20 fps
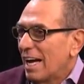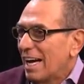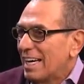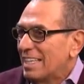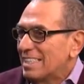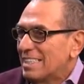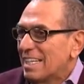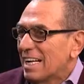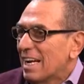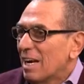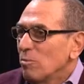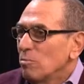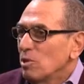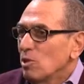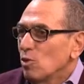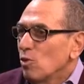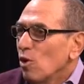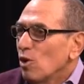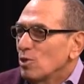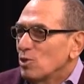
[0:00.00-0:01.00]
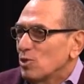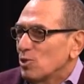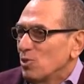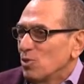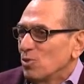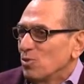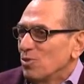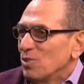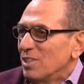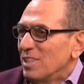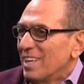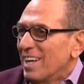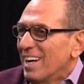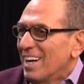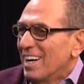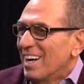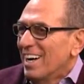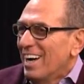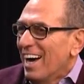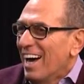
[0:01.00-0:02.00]
I said, I'm a law student.
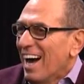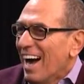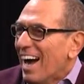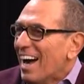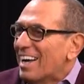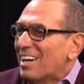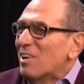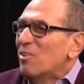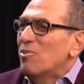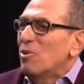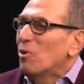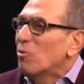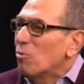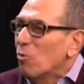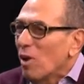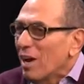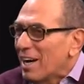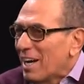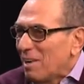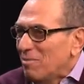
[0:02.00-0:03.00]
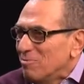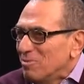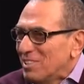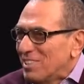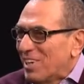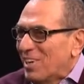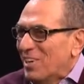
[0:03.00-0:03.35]
Yeah. I don't know what. Well, that's